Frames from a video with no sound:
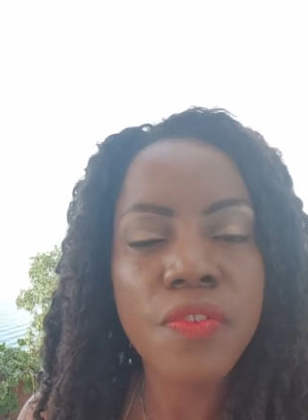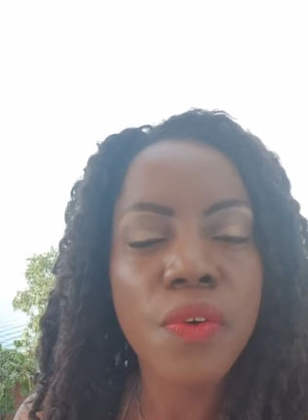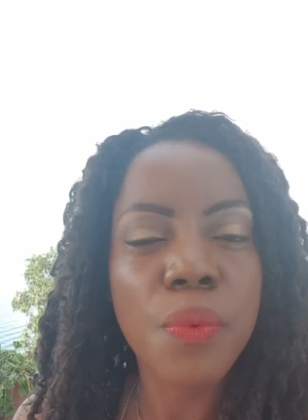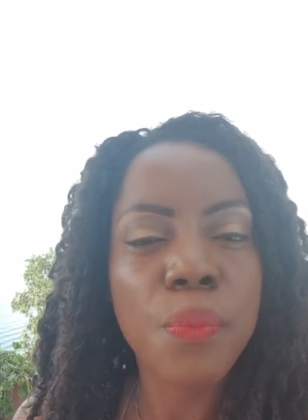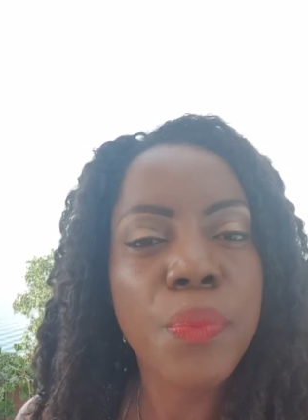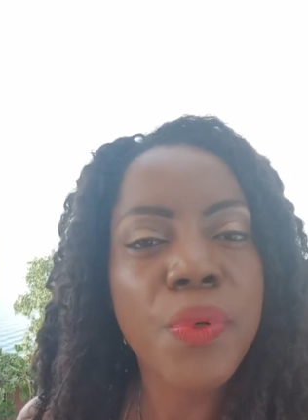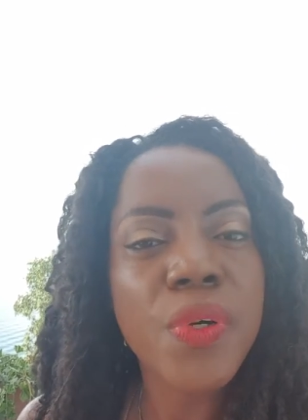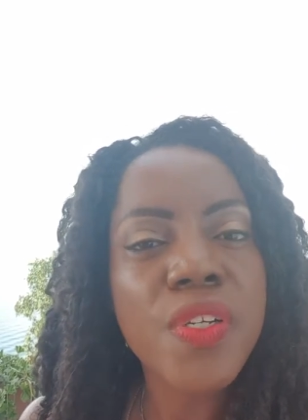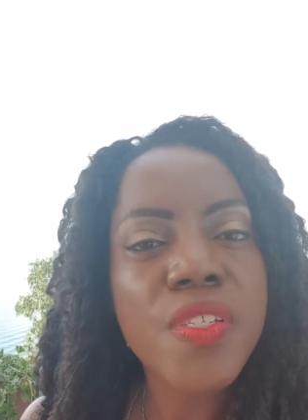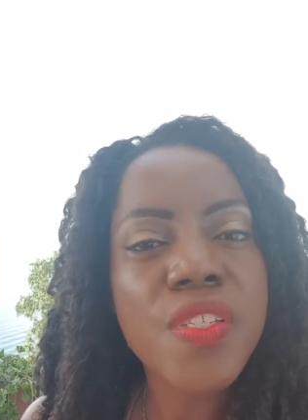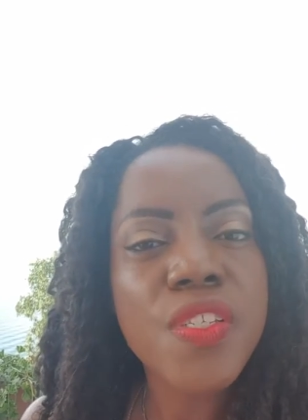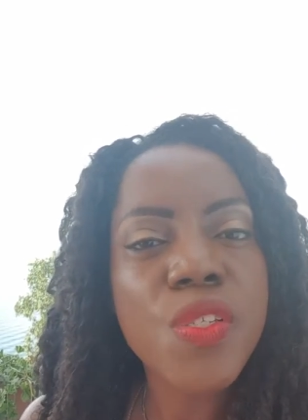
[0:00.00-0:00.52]
for
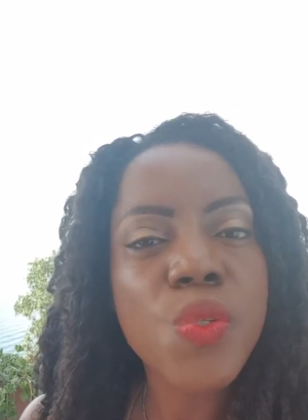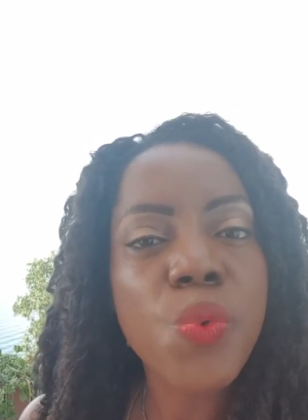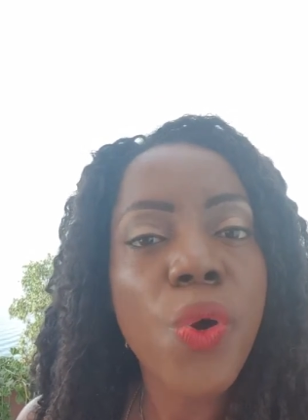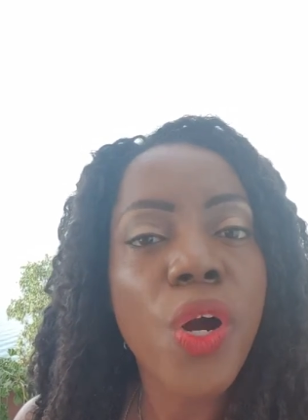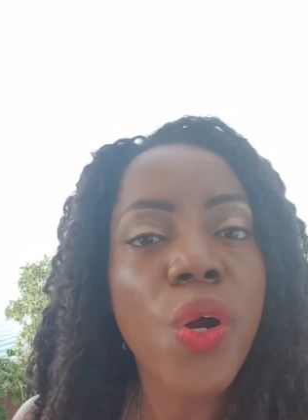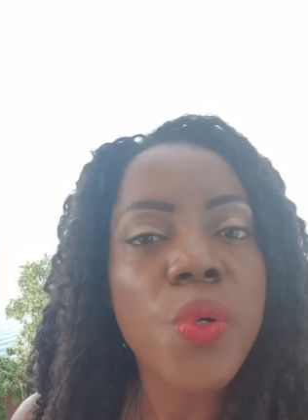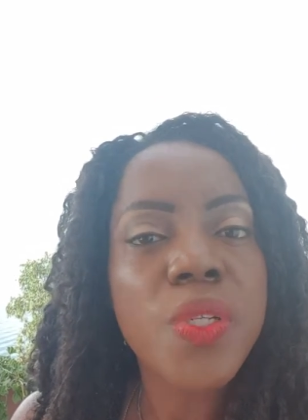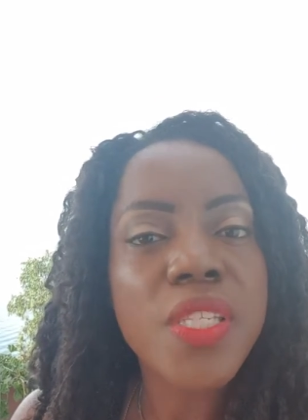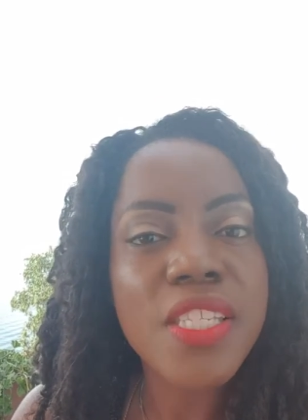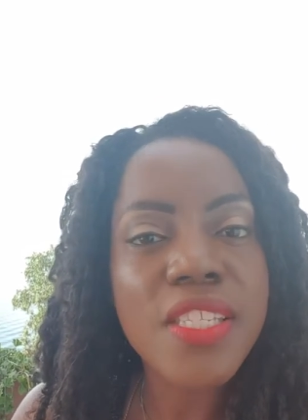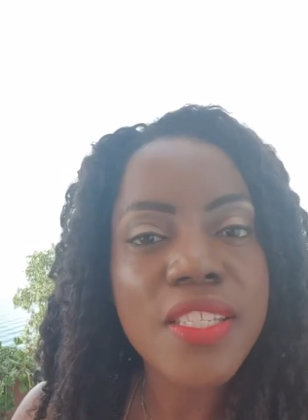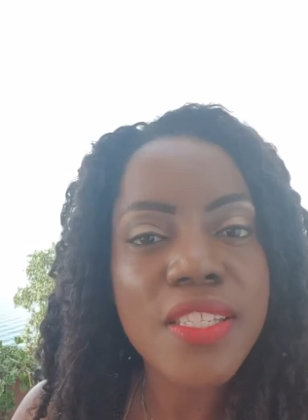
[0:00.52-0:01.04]
persons who are
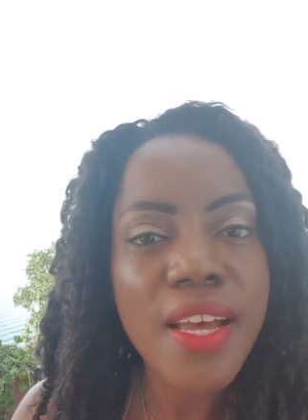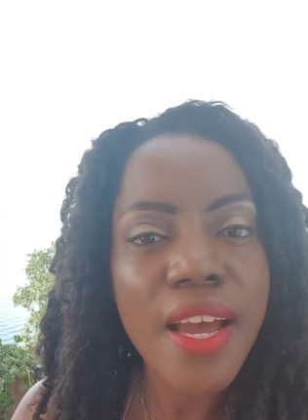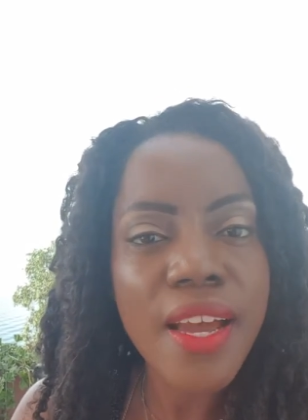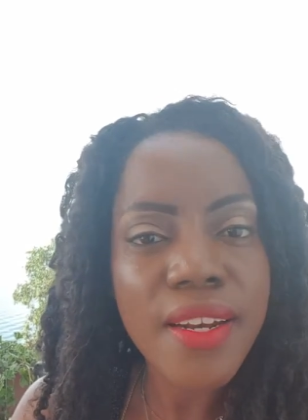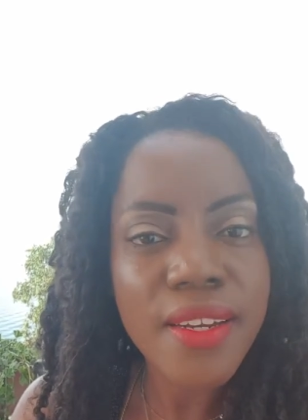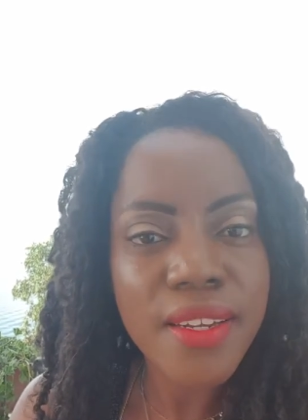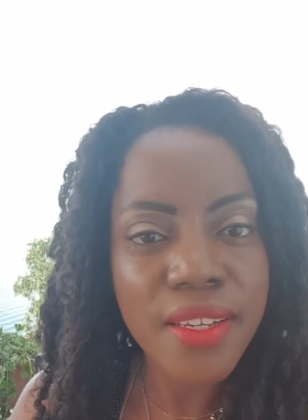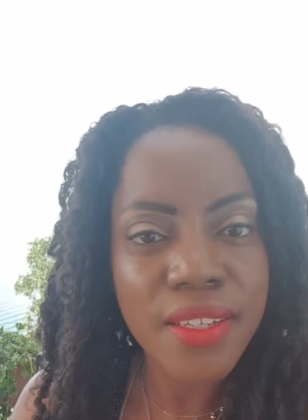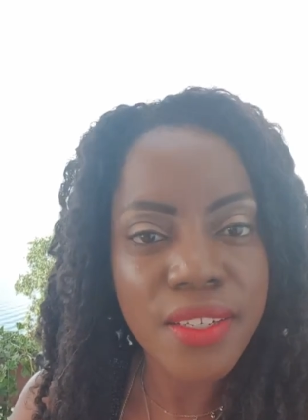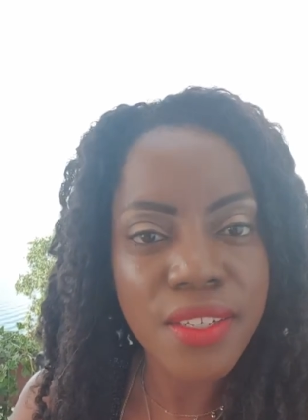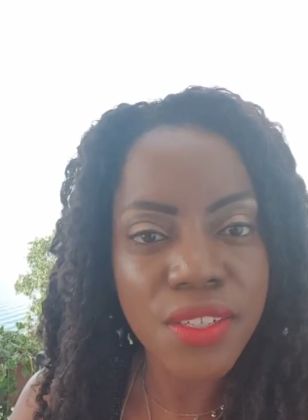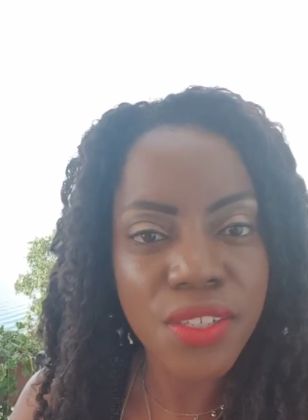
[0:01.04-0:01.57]
outside
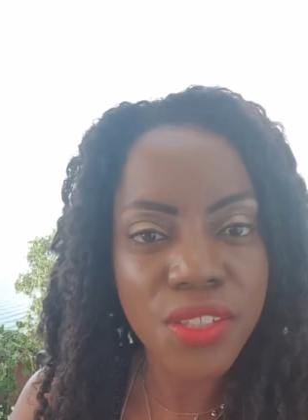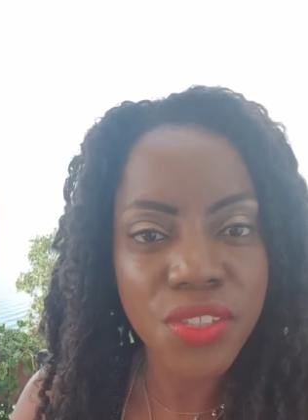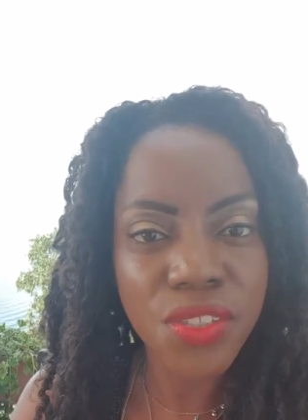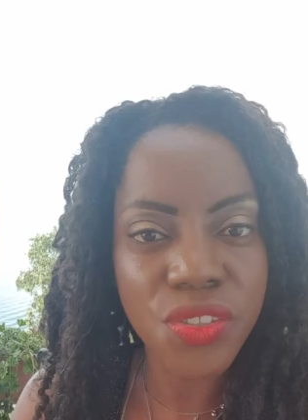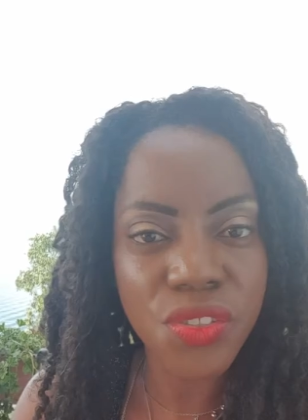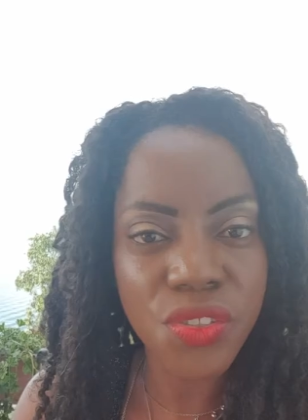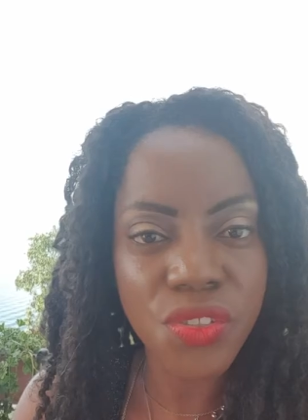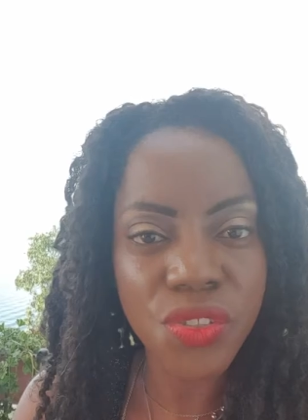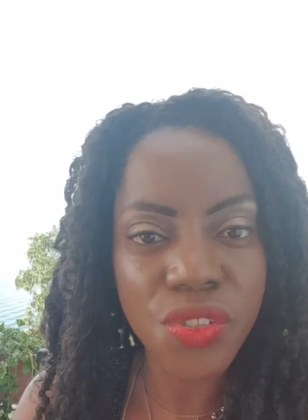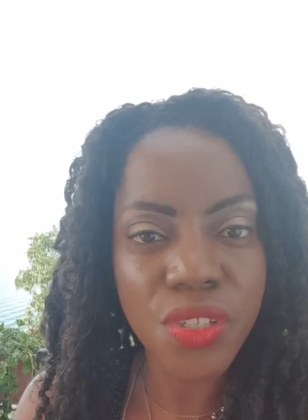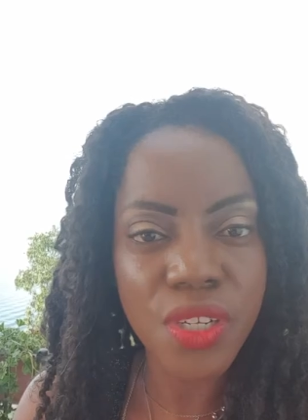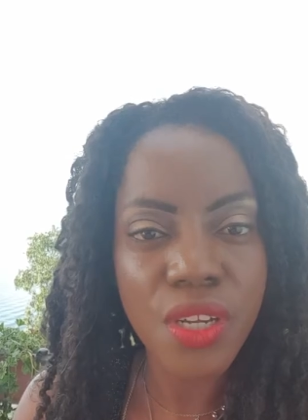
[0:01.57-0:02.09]
the
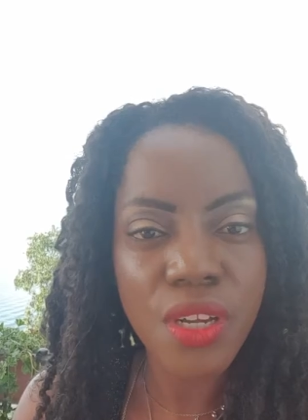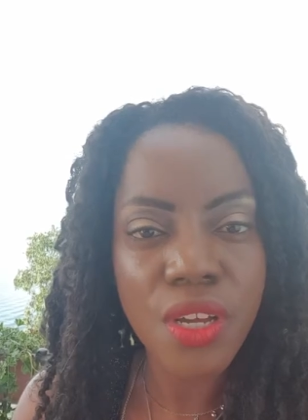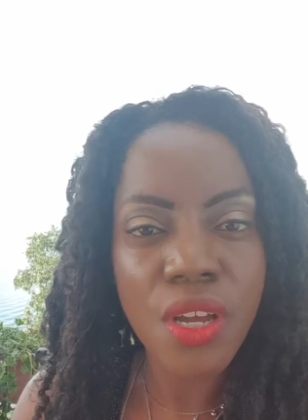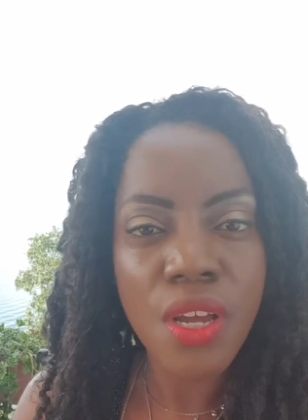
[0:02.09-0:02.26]
industry,